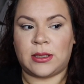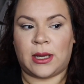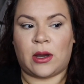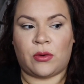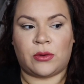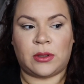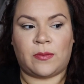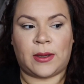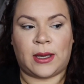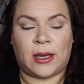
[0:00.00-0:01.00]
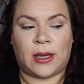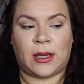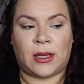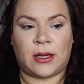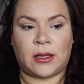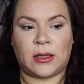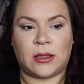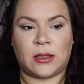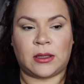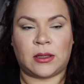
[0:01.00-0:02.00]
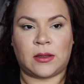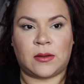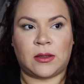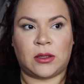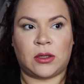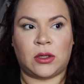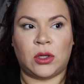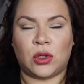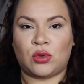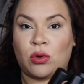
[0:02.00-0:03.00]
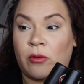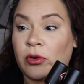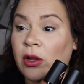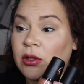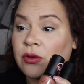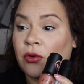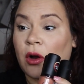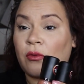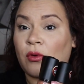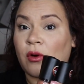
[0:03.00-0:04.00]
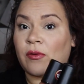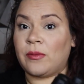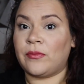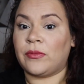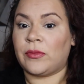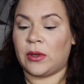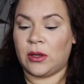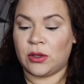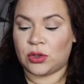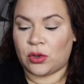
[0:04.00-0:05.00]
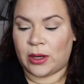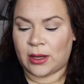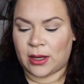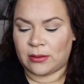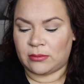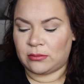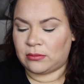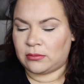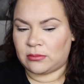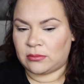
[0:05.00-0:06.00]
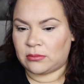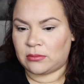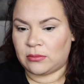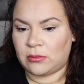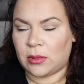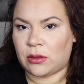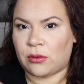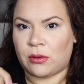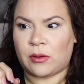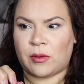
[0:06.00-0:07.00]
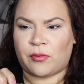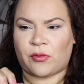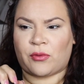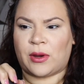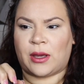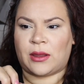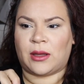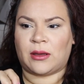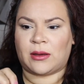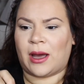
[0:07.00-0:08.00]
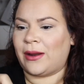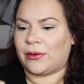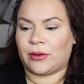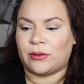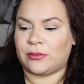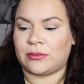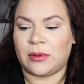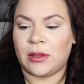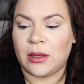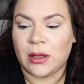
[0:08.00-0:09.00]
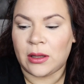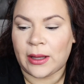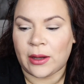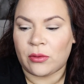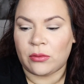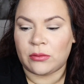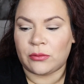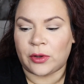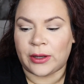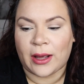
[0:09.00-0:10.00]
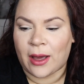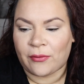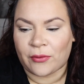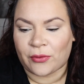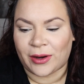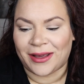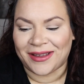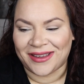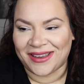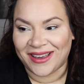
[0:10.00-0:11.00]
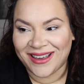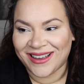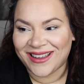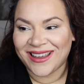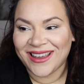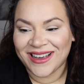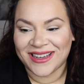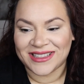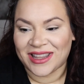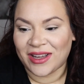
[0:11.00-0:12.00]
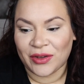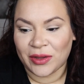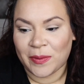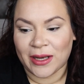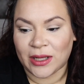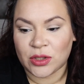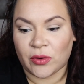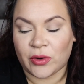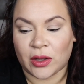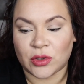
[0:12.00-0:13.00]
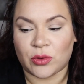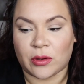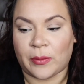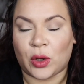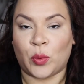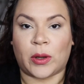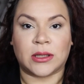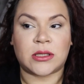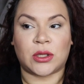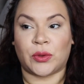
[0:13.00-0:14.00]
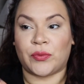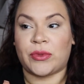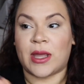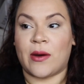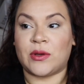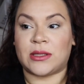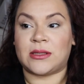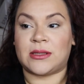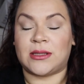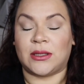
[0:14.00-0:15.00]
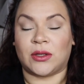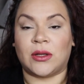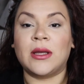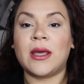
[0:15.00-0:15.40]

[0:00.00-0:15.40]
I only paid $12 for all 4 of them. So I got 3 of them for free, I think. I don't know, like 1.5 for free because I think I only paid like $12 with all my coupons, so that was a steal.